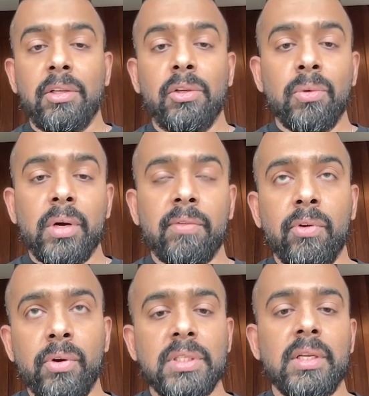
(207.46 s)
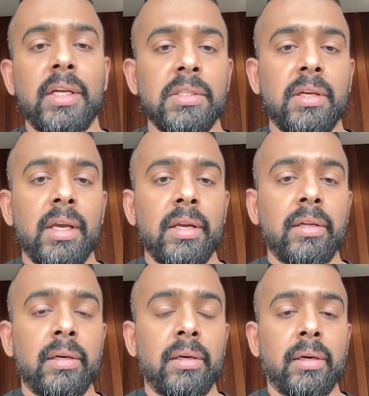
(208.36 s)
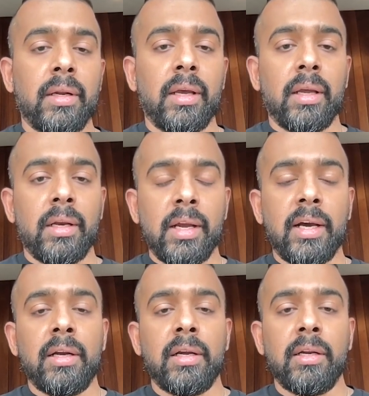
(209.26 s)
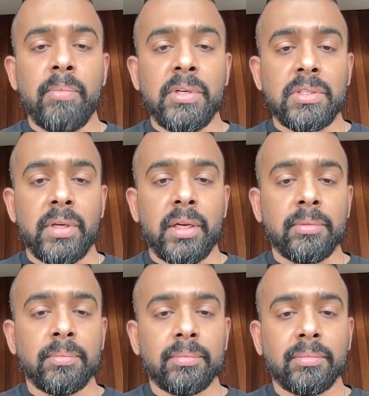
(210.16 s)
you are focused on educating and not on administrating.